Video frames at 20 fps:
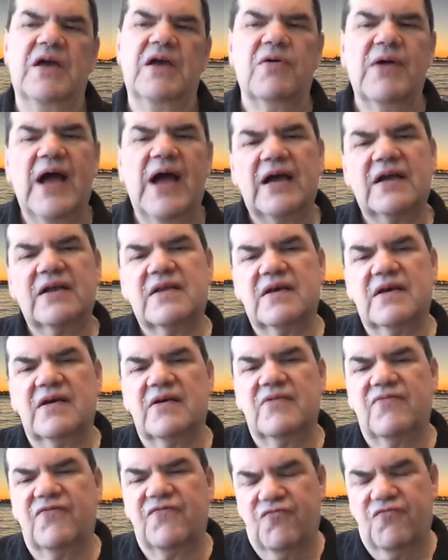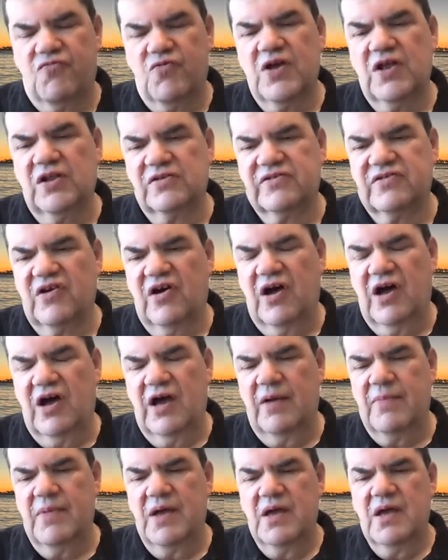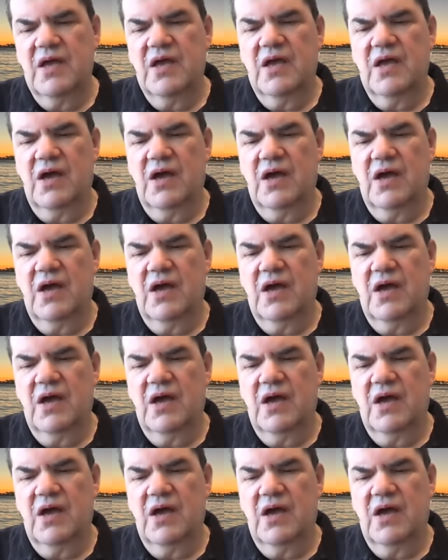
interactive real-time